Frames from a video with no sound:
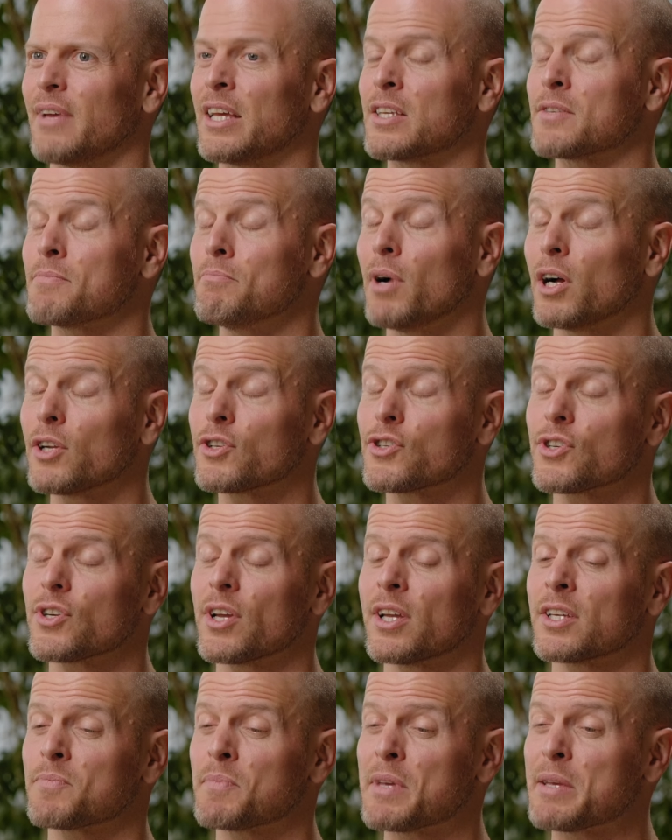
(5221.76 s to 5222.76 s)
as
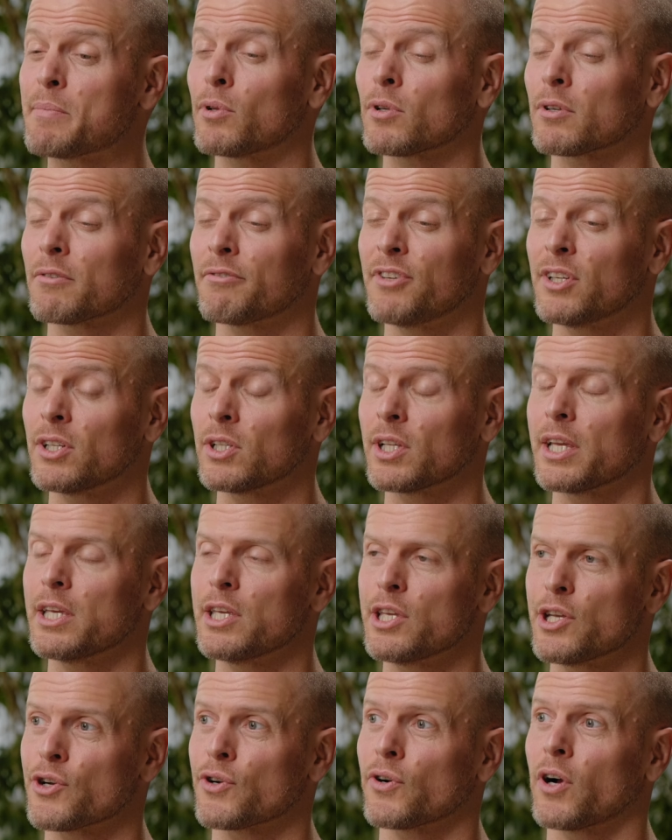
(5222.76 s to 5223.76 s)
much as people are
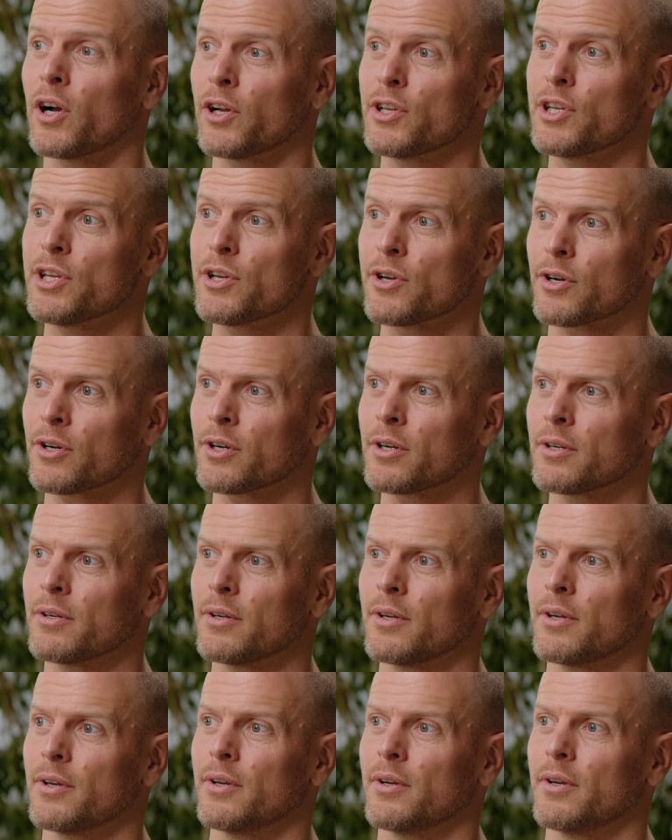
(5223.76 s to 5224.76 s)
feeling year on year
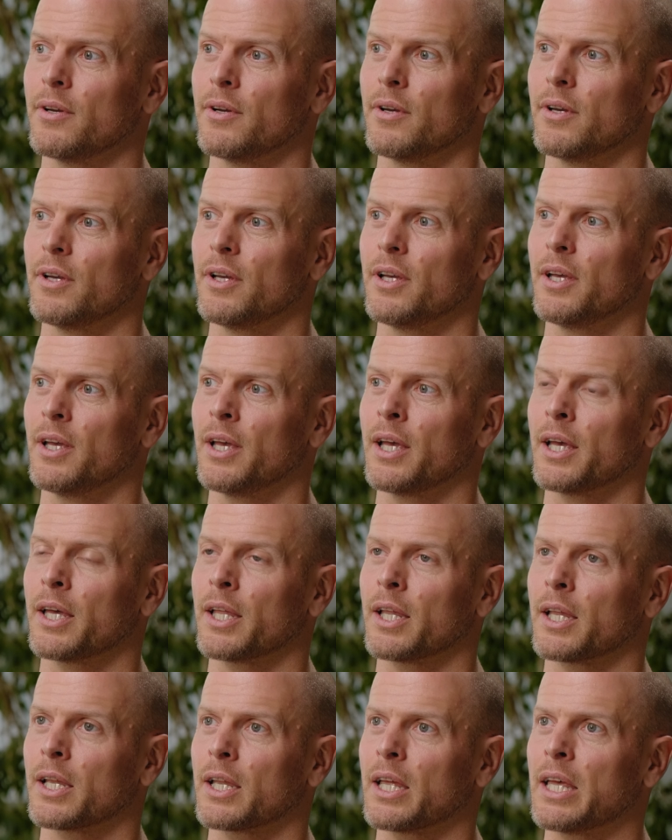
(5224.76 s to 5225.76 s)

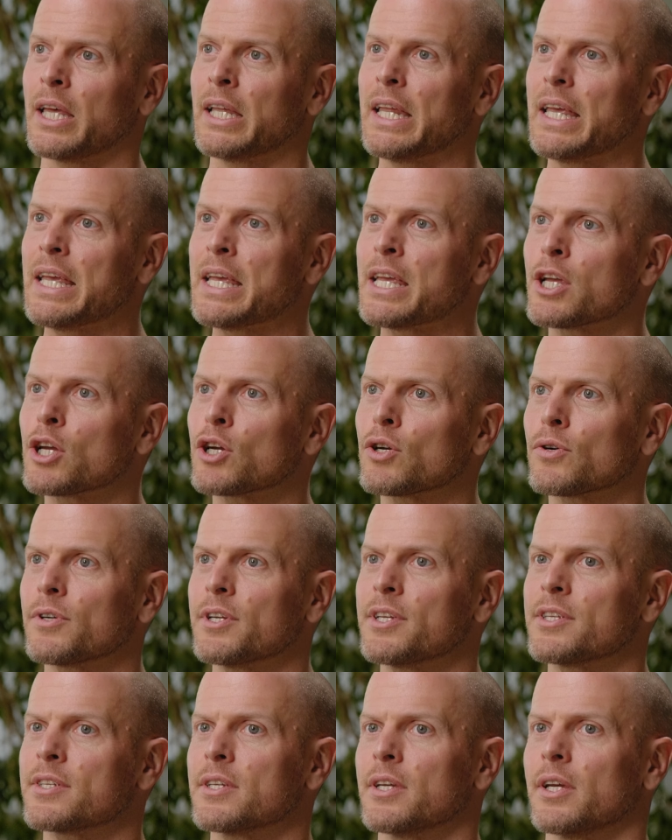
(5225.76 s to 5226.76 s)
uh, an
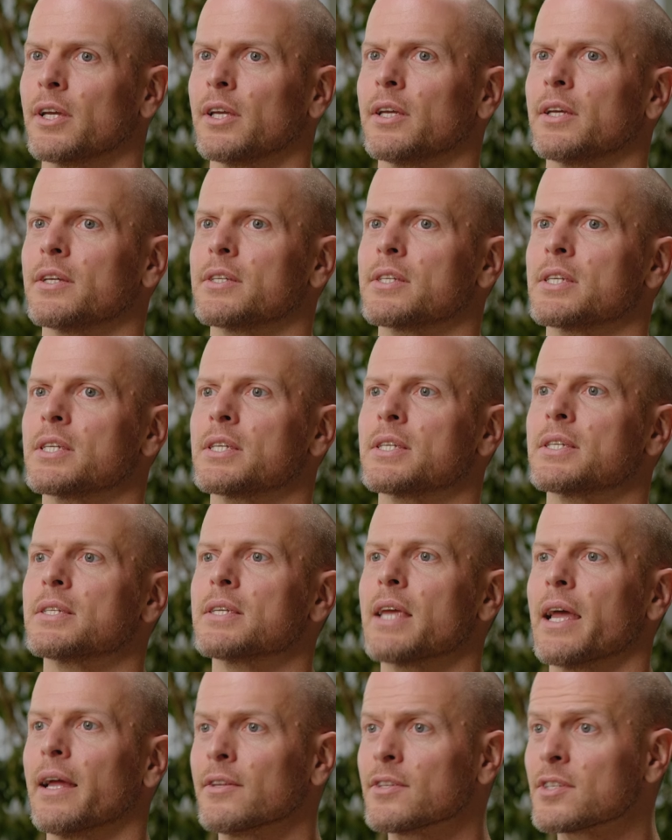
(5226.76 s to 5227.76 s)
increasing
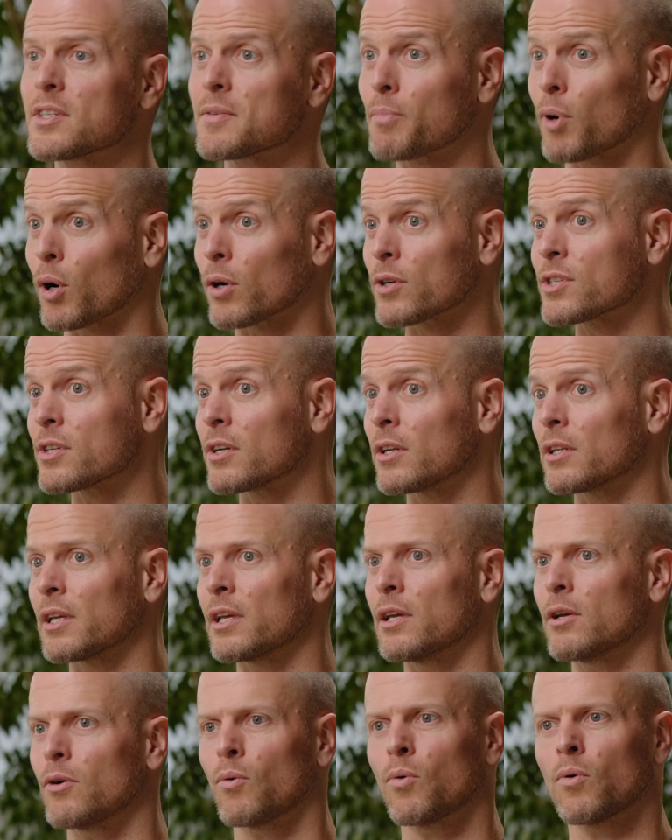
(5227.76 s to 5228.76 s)
sense
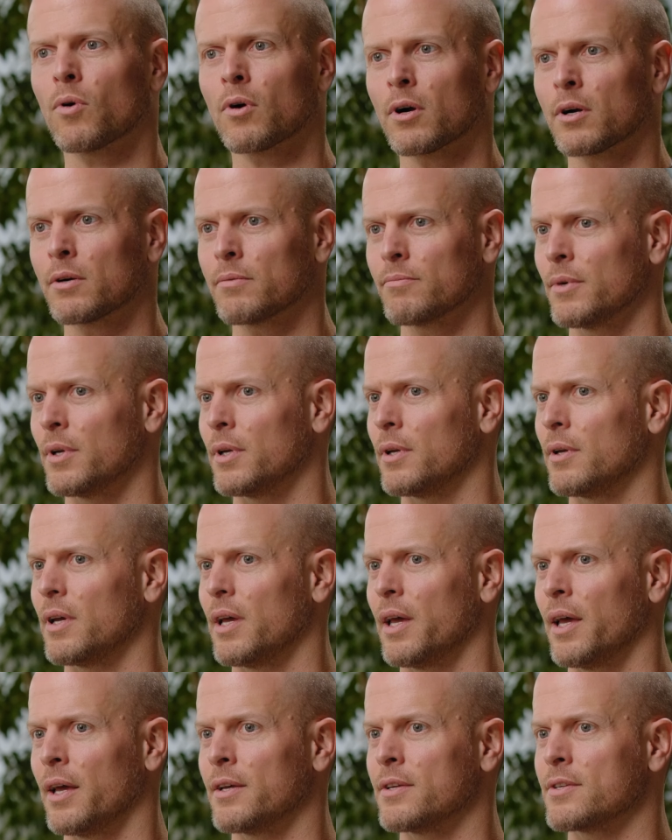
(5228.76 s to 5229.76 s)
personally or
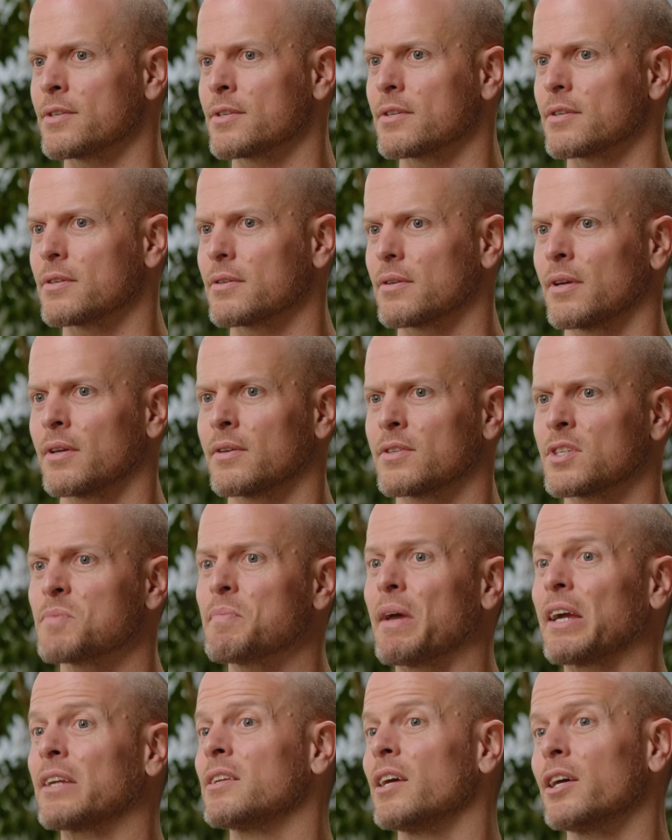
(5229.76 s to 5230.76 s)
as a
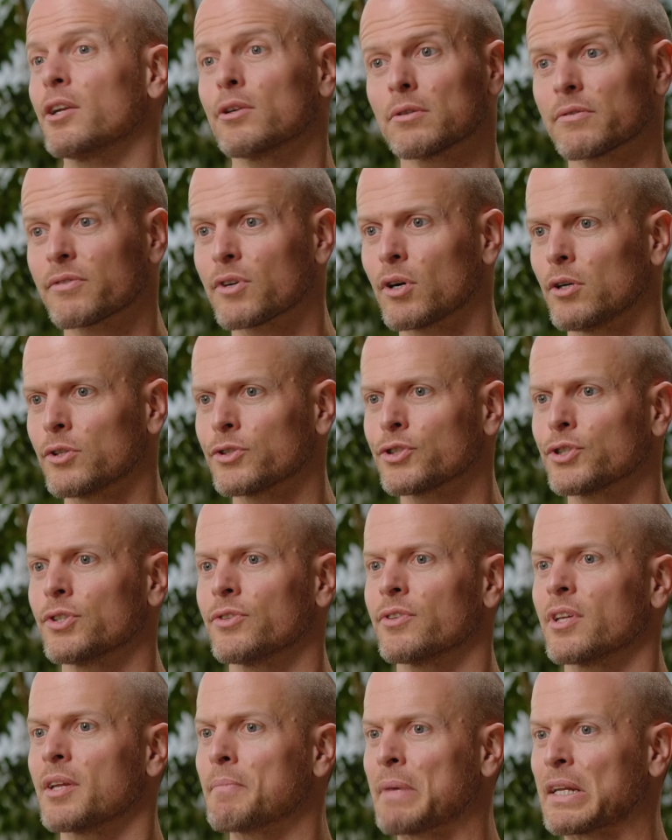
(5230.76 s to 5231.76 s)
spectator of
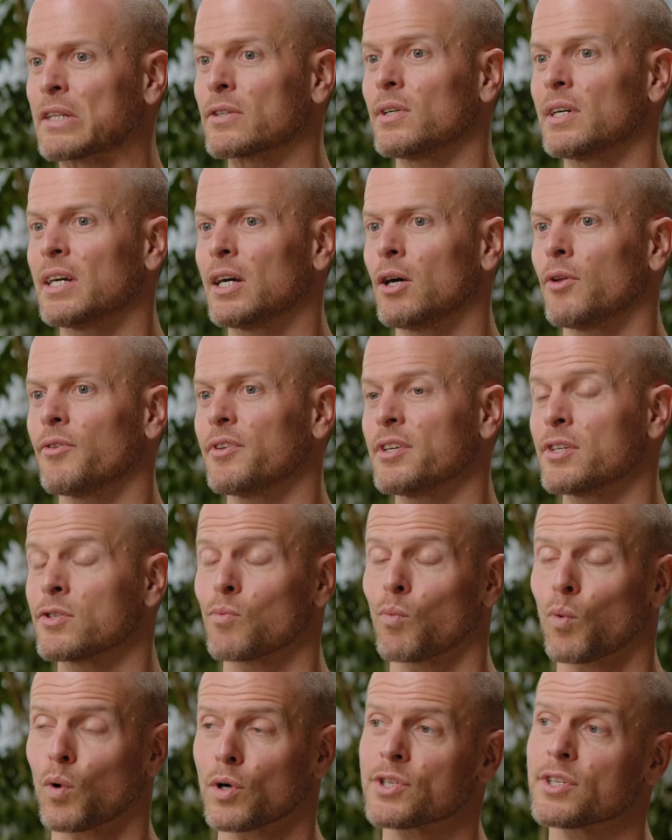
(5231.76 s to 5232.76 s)
culture that mental health
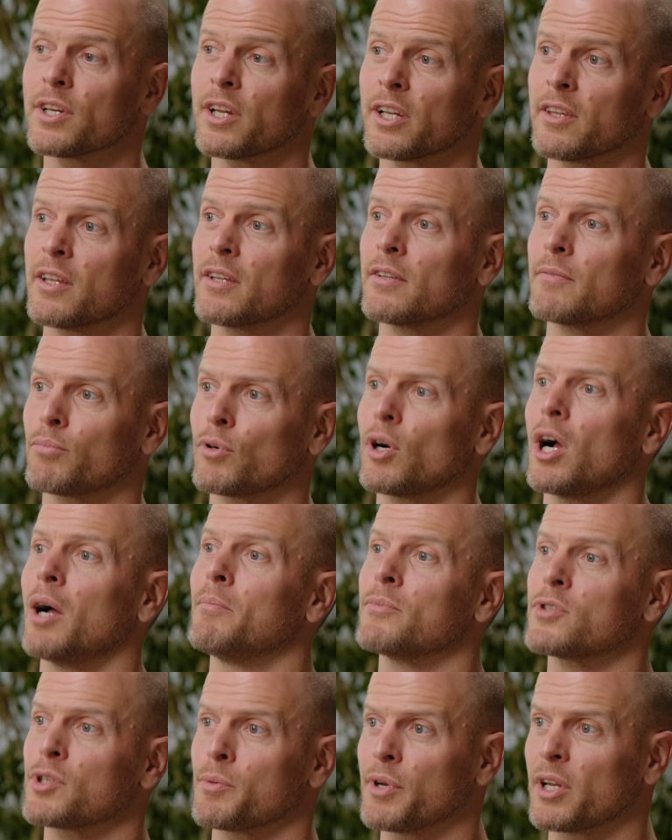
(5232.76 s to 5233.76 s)
is worsening that
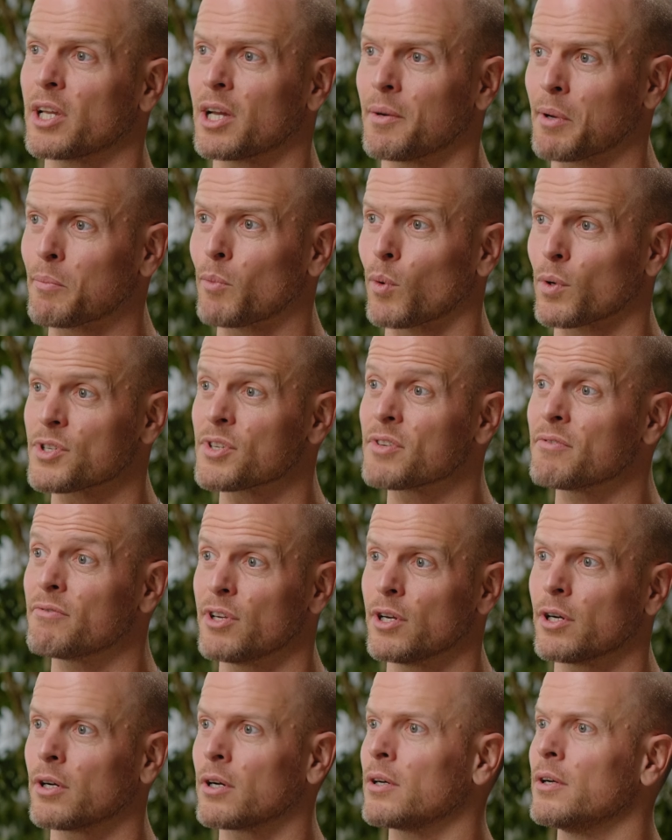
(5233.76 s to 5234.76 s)
problems are becoming more
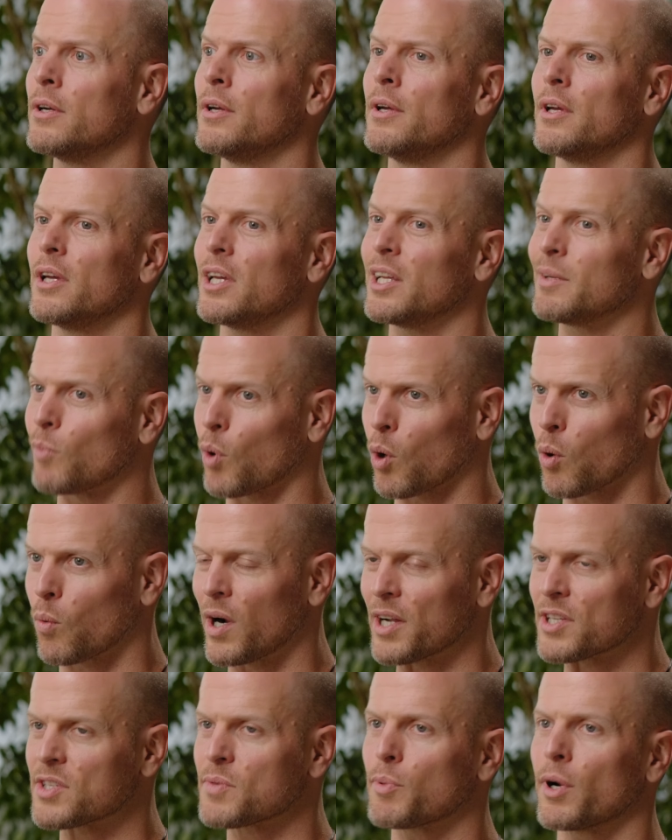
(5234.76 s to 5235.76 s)
severe and more
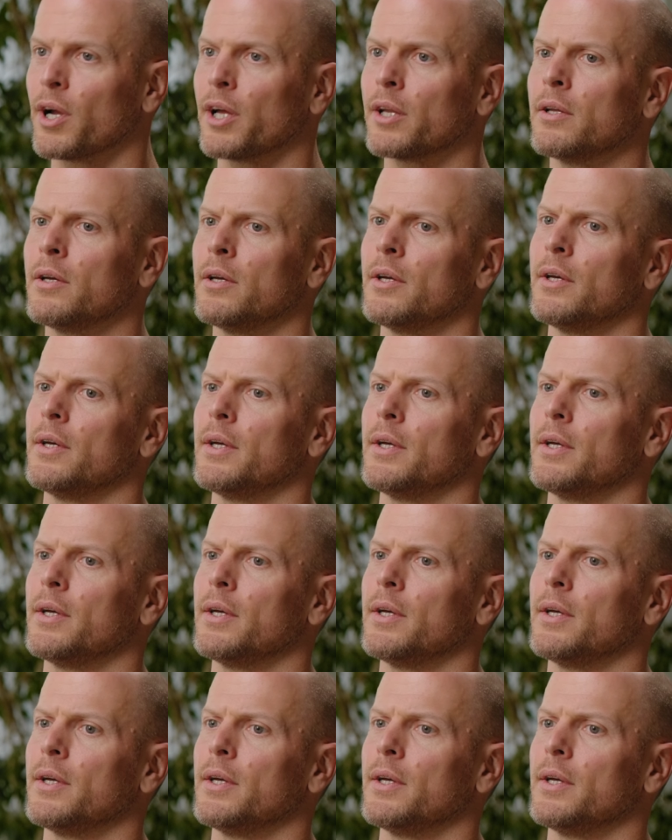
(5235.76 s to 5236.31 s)
widespread